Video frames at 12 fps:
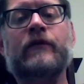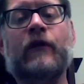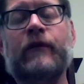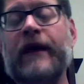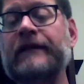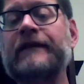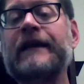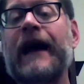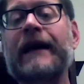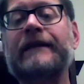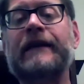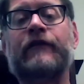so that's the
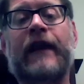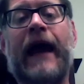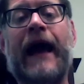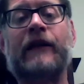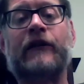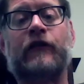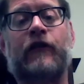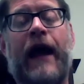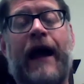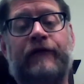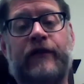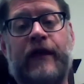idea of an
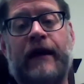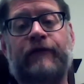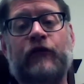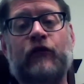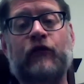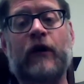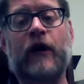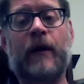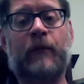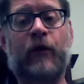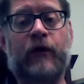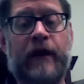allograft, that if you
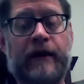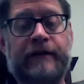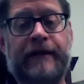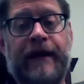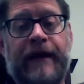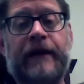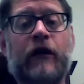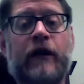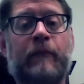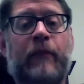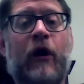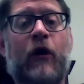put a dead
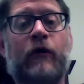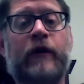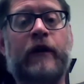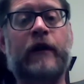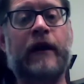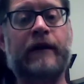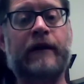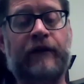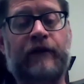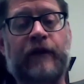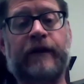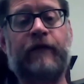hunk of bone
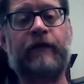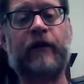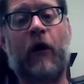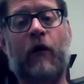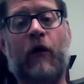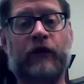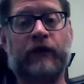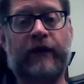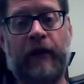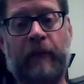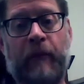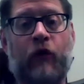next to living bone, the
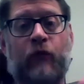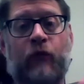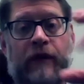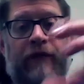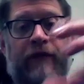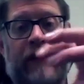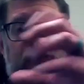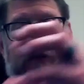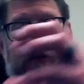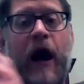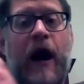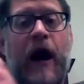living bone will
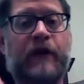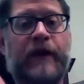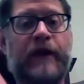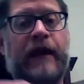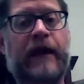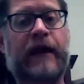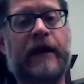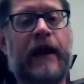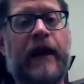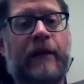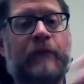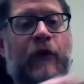eventually populate it
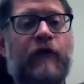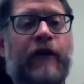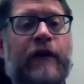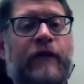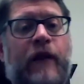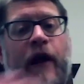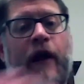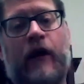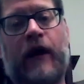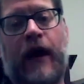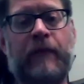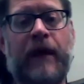and move in
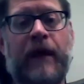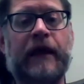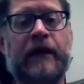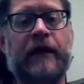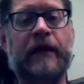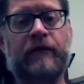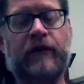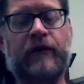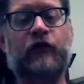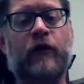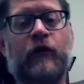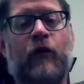there and make it
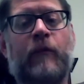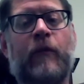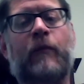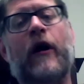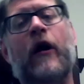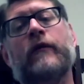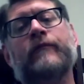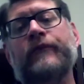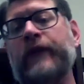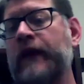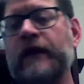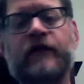into a normal bone.
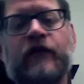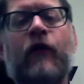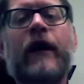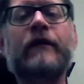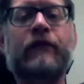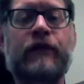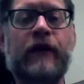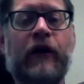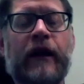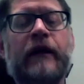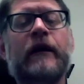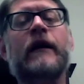It's a great
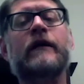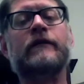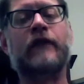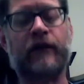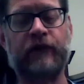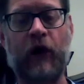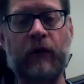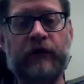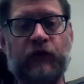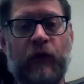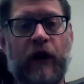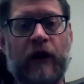theory, doesn't
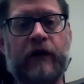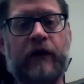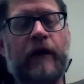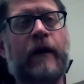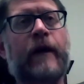always work.